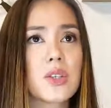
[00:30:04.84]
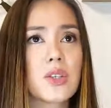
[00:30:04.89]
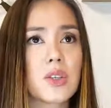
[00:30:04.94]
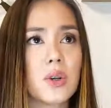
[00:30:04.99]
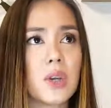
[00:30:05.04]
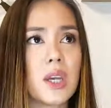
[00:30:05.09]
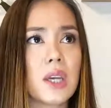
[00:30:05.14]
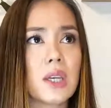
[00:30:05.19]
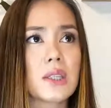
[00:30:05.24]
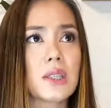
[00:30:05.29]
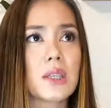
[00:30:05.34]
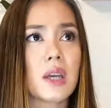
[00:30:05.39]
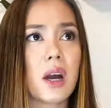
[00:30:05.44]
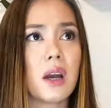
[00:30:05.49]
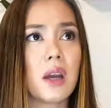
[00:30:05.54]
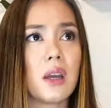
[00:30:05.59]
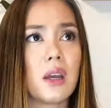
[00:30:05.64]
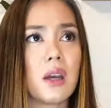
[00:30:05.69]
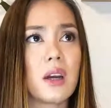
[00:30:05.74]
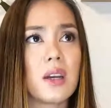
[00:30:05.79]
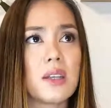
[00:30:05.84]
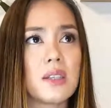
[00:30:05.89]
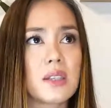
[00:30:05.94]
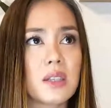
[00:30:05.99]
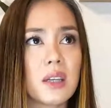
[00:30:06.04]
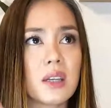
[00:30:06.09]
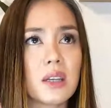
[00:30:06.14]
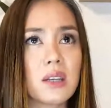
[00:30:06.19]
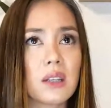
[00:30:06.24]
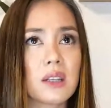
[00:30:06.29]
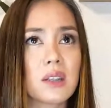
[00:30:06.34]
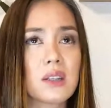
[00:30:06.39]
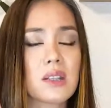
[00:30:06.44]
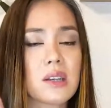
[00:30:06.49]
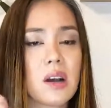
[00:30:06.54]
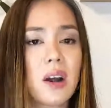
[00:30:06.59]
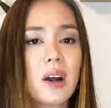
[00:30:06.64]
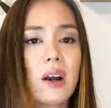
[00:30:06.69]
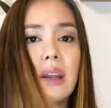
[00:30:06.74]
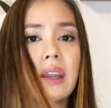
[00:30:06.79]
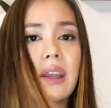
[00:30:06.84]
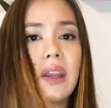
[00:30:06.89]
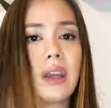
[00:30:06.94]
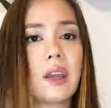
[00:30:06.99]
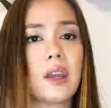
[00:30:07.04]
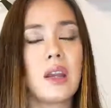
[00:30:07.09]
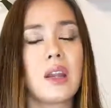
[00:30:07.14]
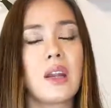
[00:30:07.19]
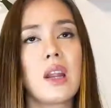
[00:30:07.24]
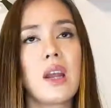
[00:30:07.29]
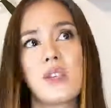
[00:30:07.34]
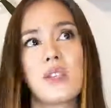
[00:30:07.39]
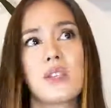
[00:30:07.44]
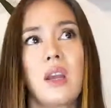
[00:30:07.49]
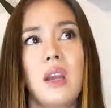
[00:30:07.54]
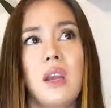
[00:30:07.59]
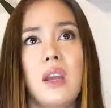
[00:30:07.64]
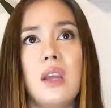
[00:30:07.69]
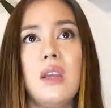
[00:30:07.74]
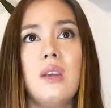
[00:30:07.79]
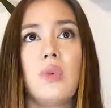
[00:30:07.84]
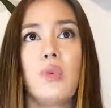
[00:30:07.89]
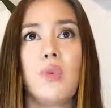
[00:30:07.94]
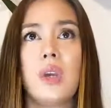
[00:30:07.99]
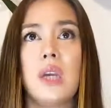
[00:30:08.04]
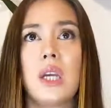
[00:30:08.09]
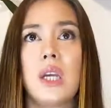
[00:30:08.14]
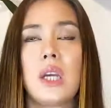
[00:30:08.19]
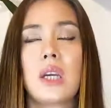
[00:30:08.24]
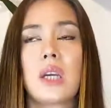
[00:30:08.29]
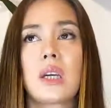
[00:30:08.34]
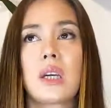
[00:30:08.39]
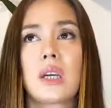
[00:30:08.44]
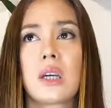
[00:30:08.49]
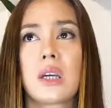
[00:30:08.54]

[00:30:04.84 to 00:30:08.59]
So yes, I set a target, say in a week,